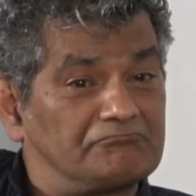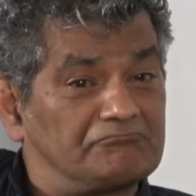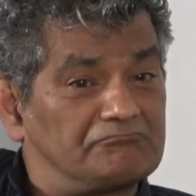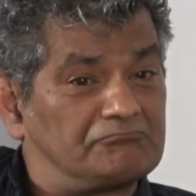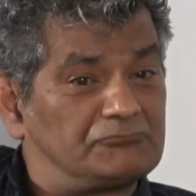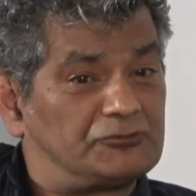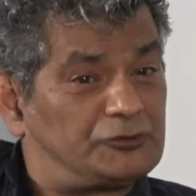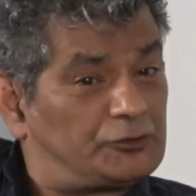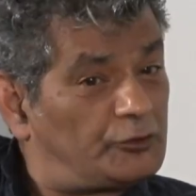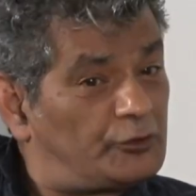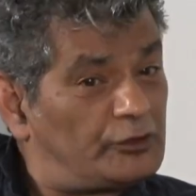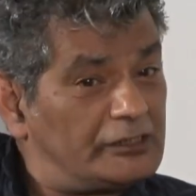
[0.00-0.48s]

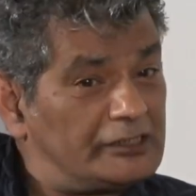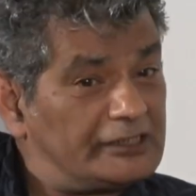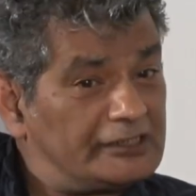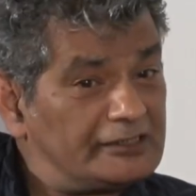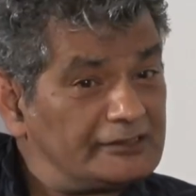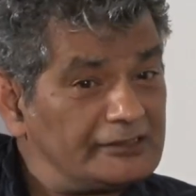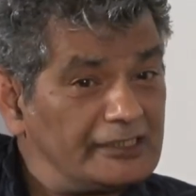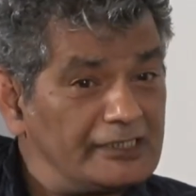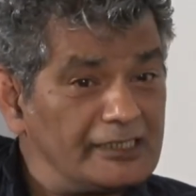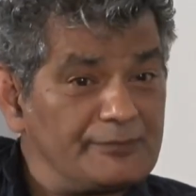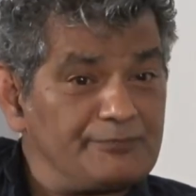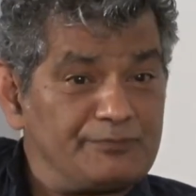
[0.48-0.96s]

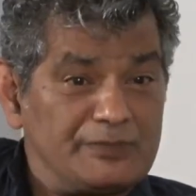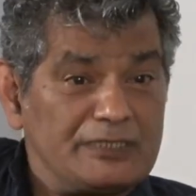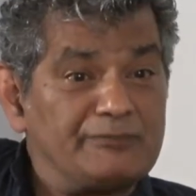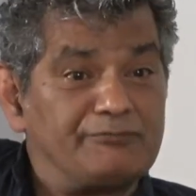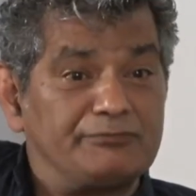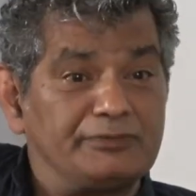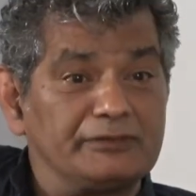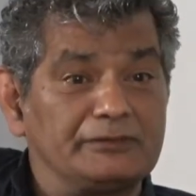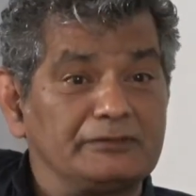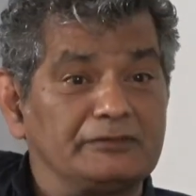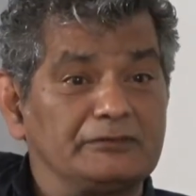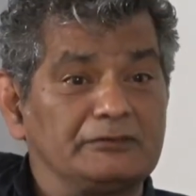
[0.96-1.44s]
Surely there are
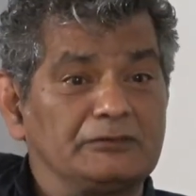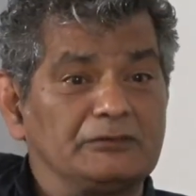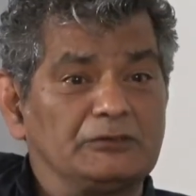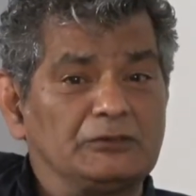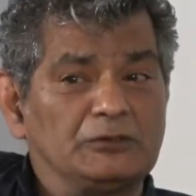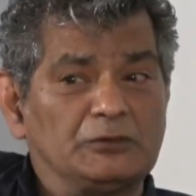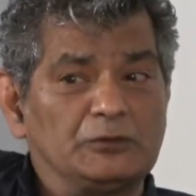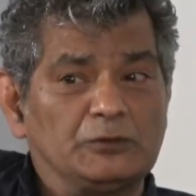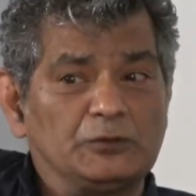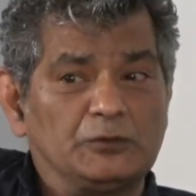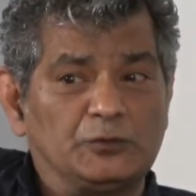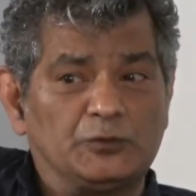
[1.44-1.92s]
people
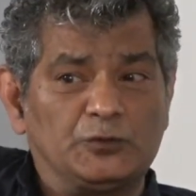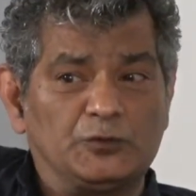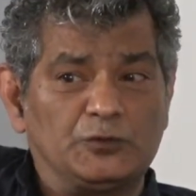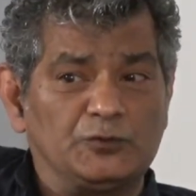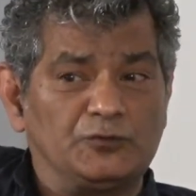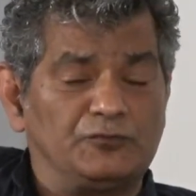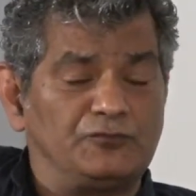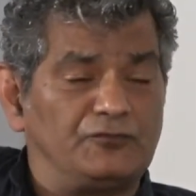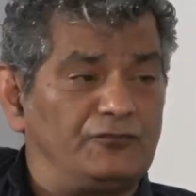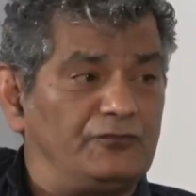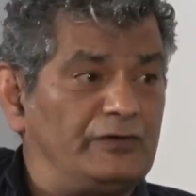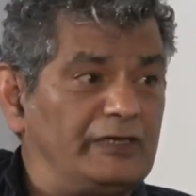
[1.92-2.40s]

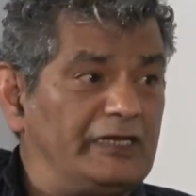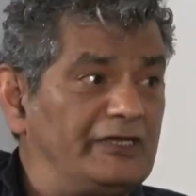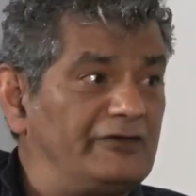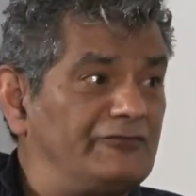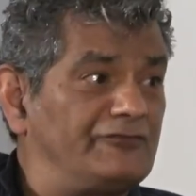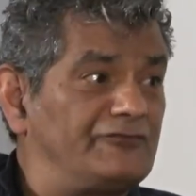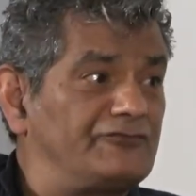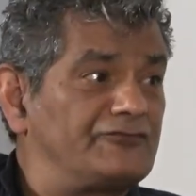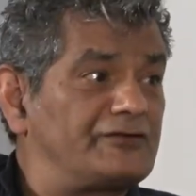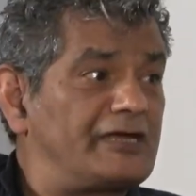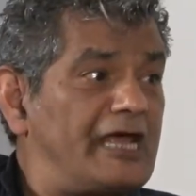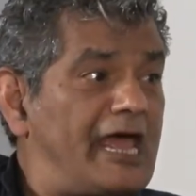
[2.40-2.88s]
who've
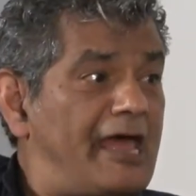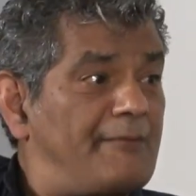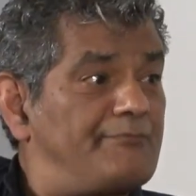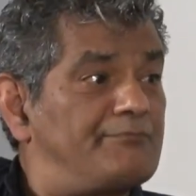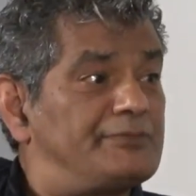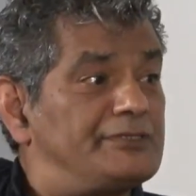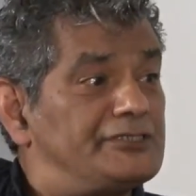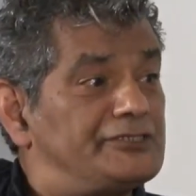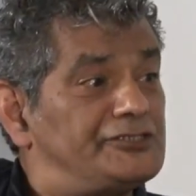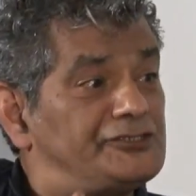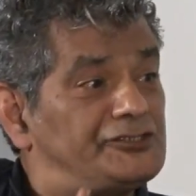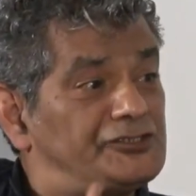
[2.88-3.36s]
lived
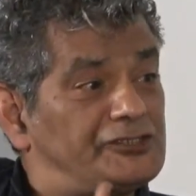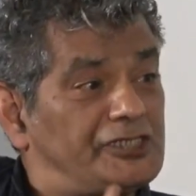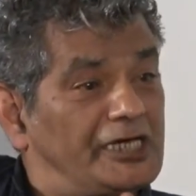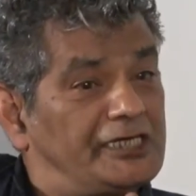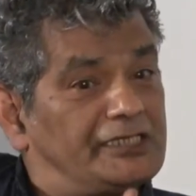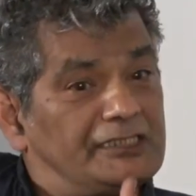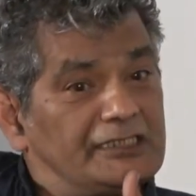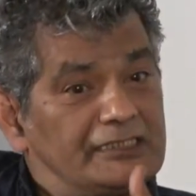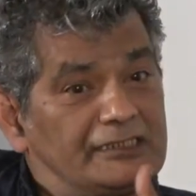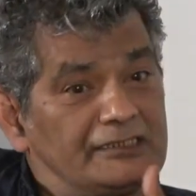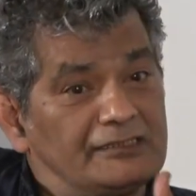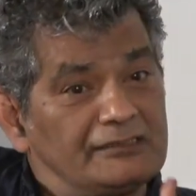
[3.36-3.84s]
happy,
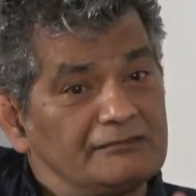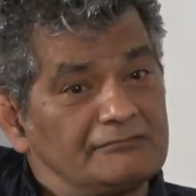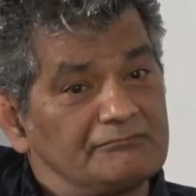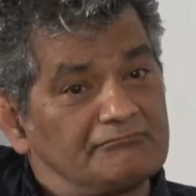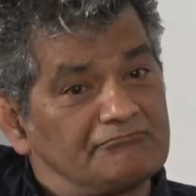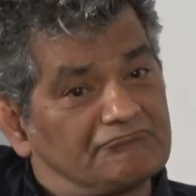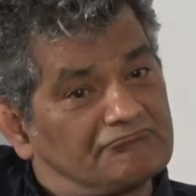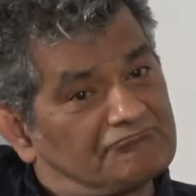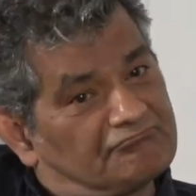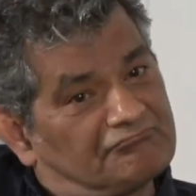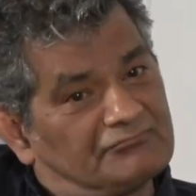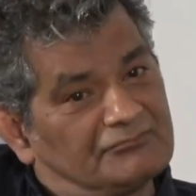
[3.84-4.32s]
shiny
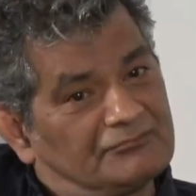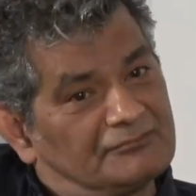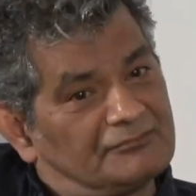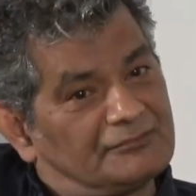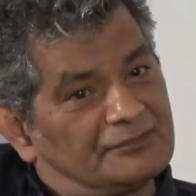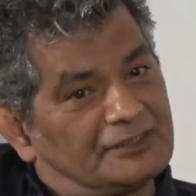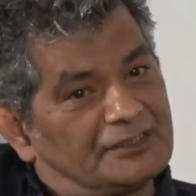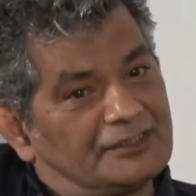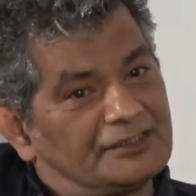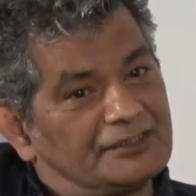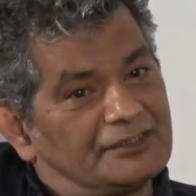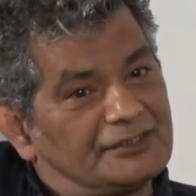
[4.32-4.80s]

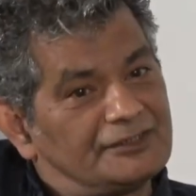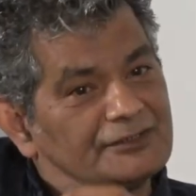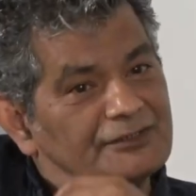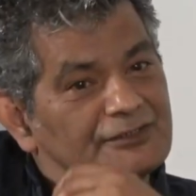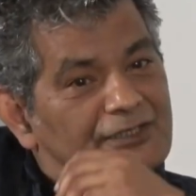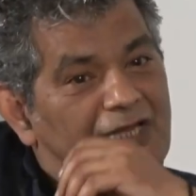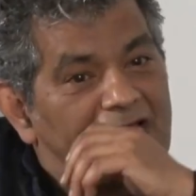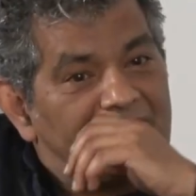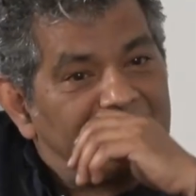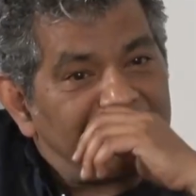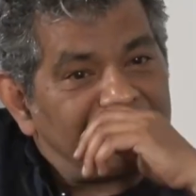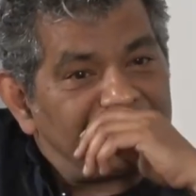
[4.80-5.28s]

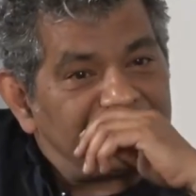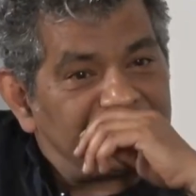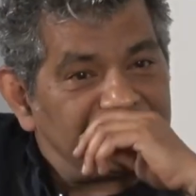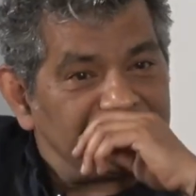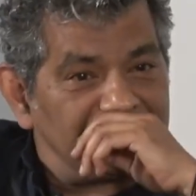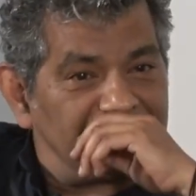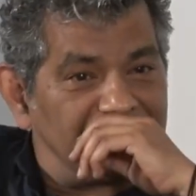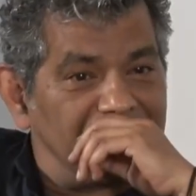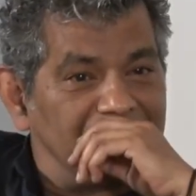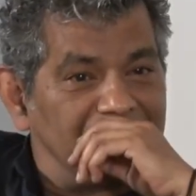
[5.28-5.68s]
lives.